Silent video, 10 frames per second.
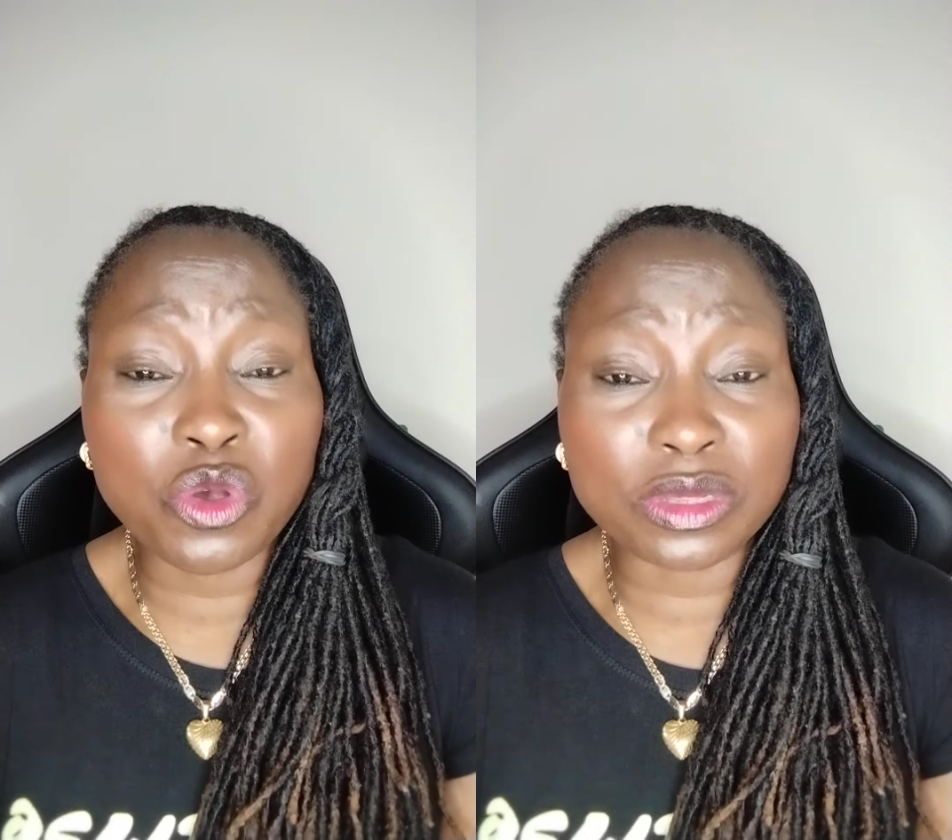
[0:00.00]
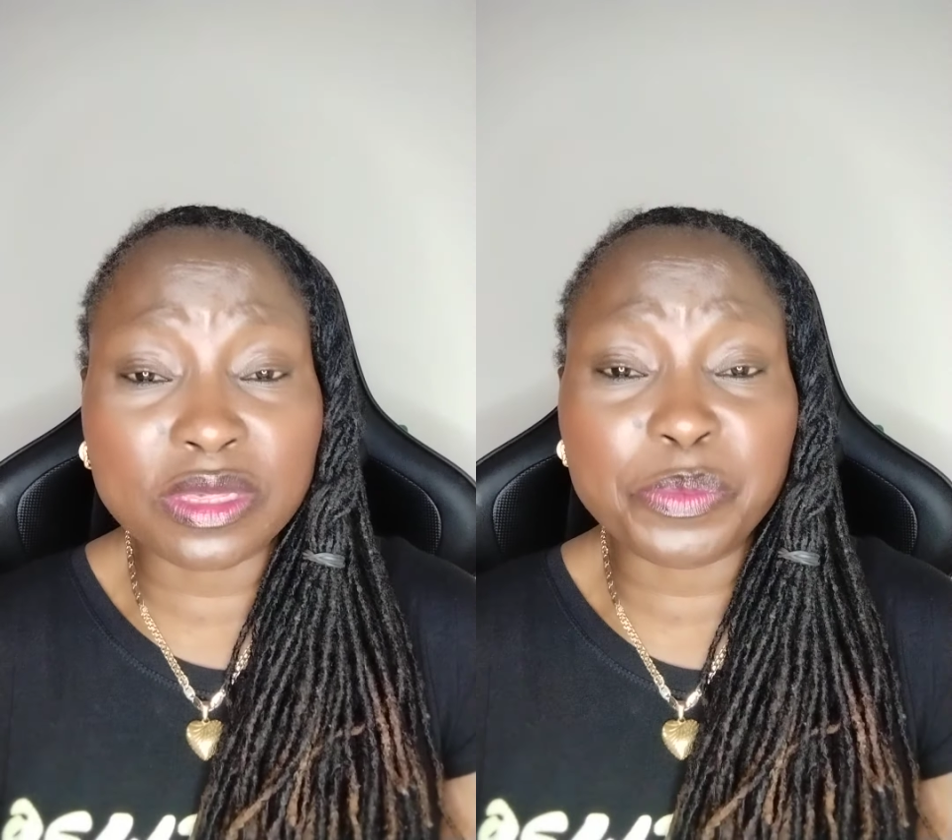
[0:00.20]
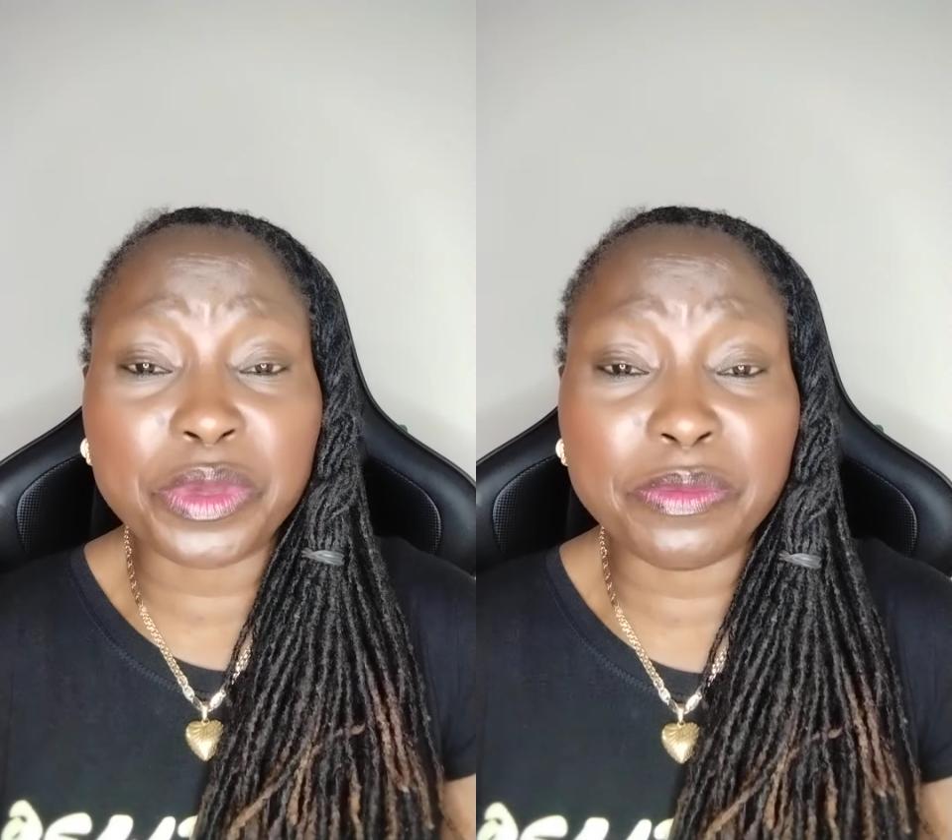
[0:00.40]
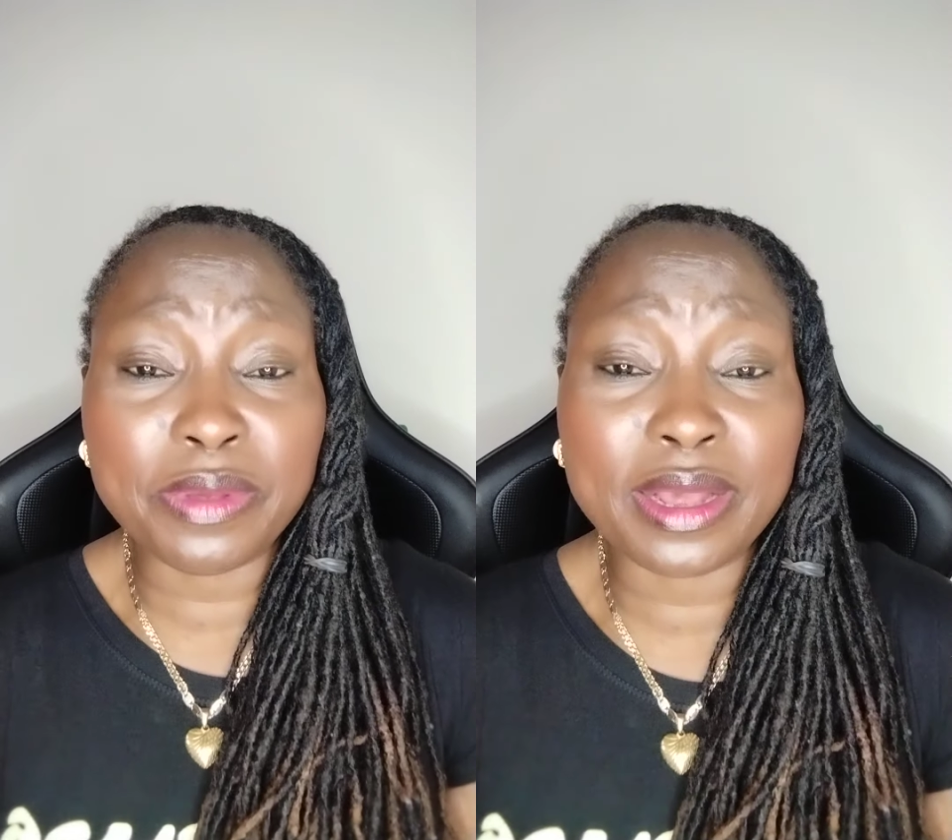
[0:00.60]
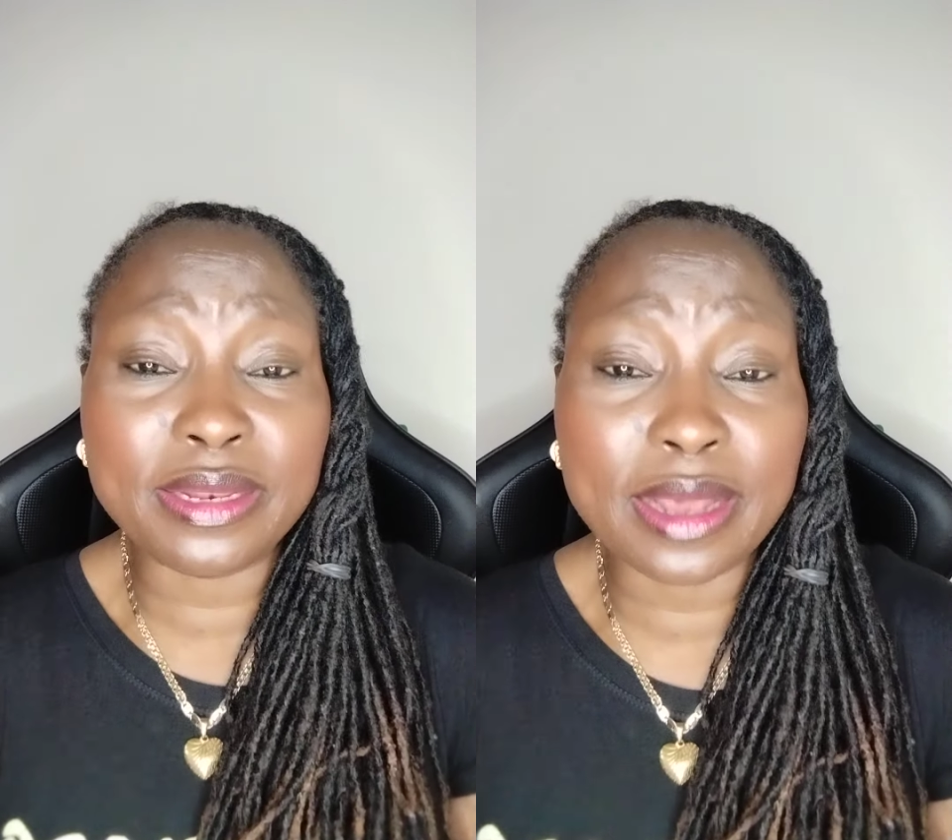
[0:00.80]
gossip
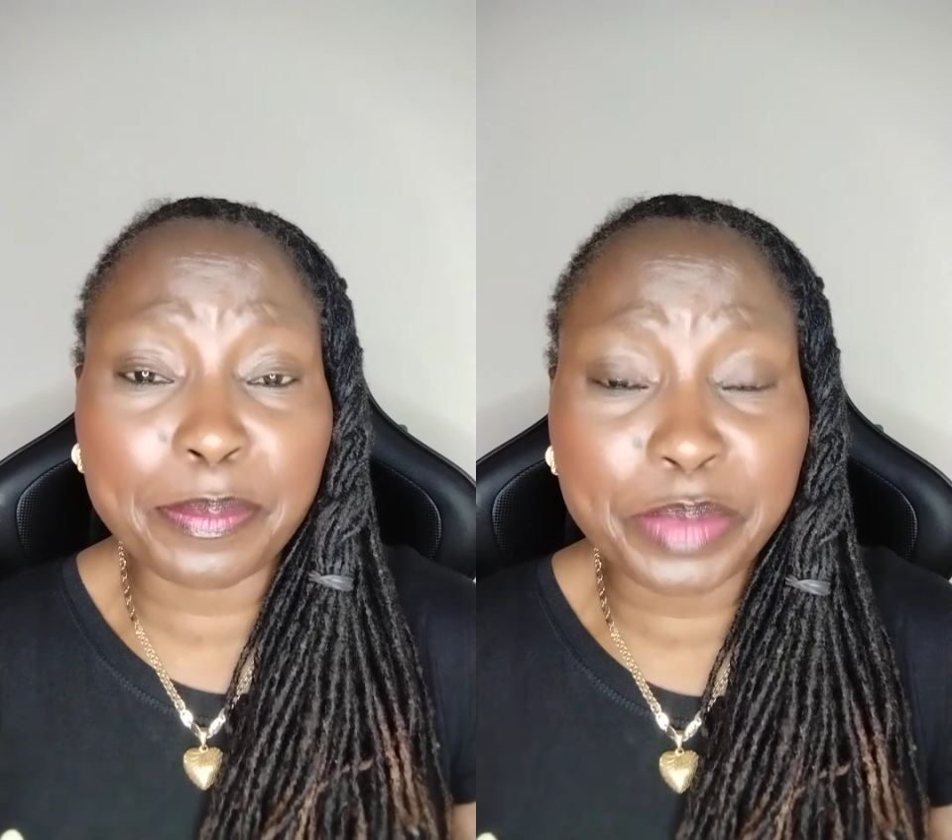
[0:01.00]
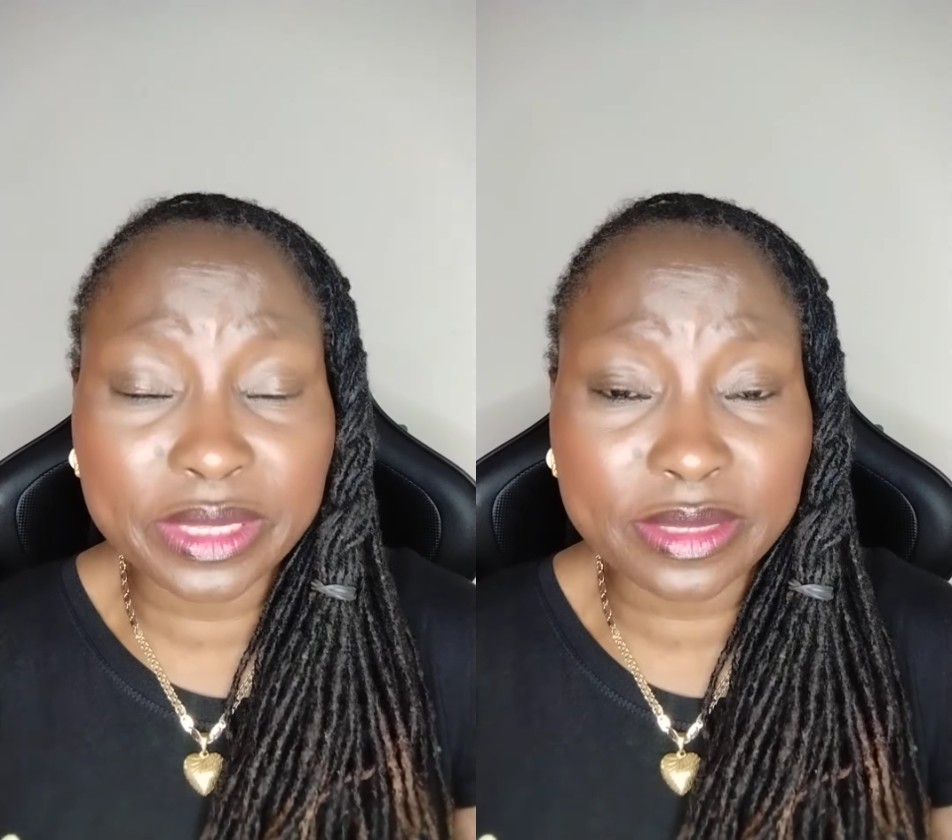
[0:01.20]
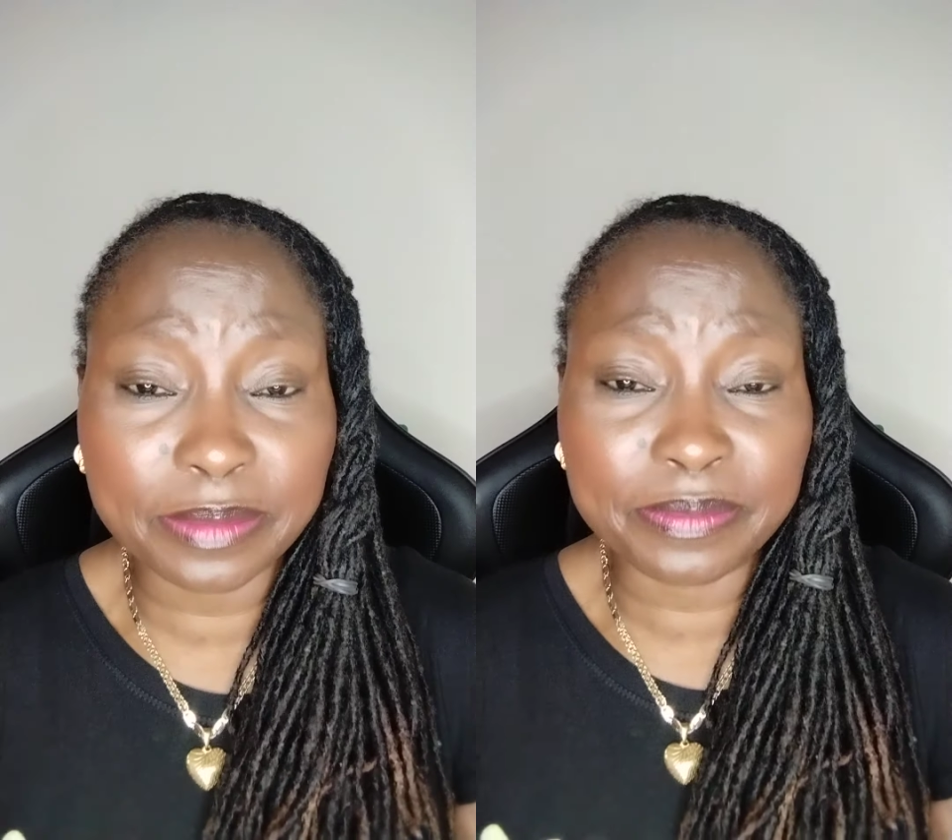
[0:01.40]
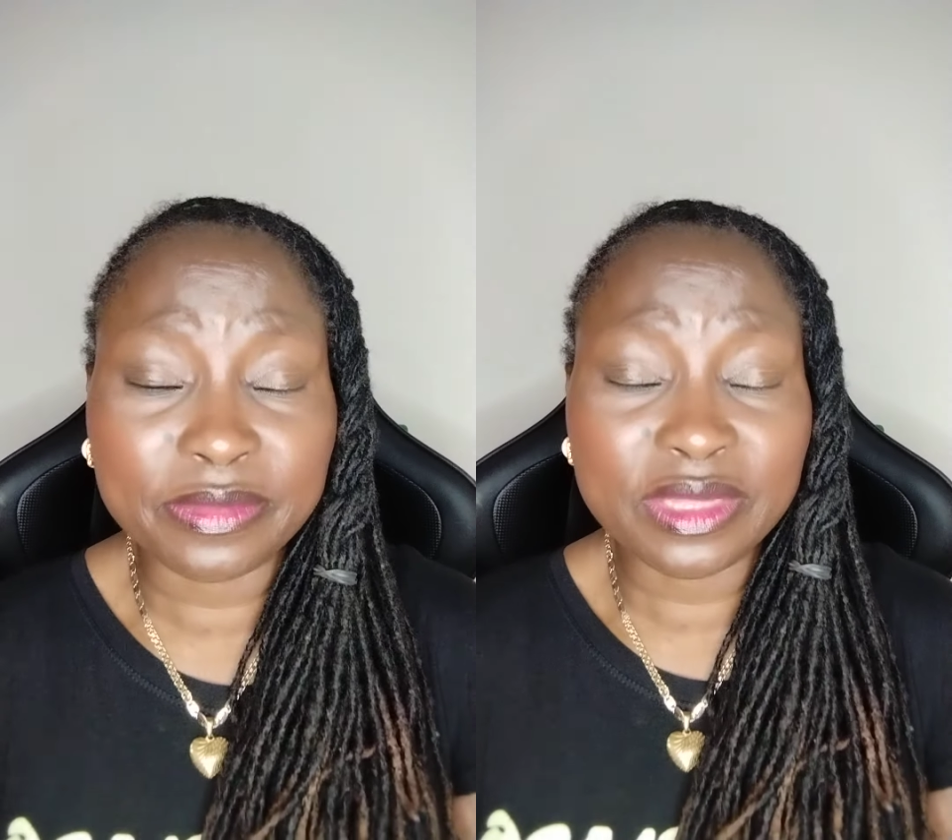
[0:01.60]
about that person,